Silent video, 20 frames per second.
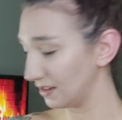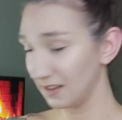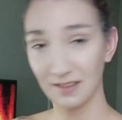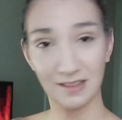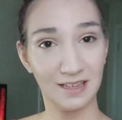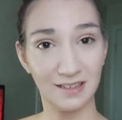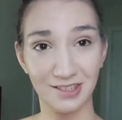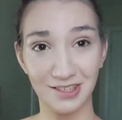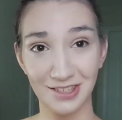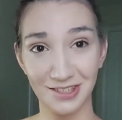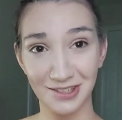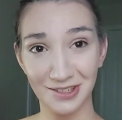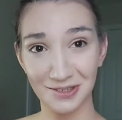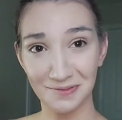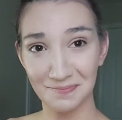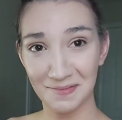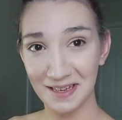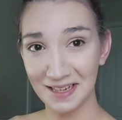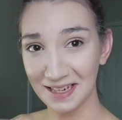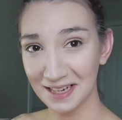Let's just do
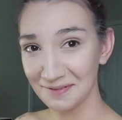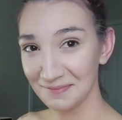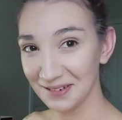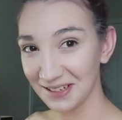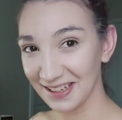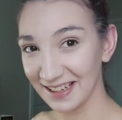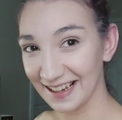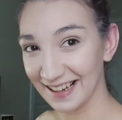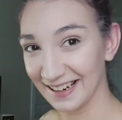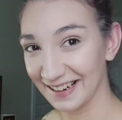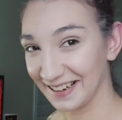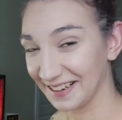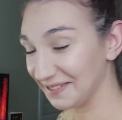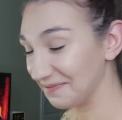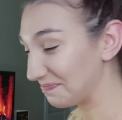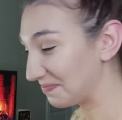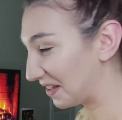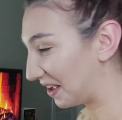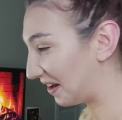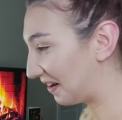makeup together,
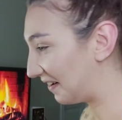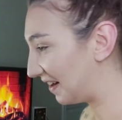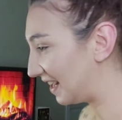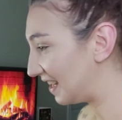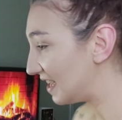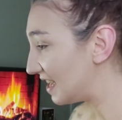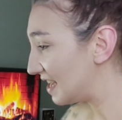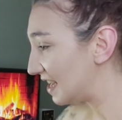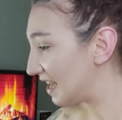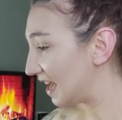all right?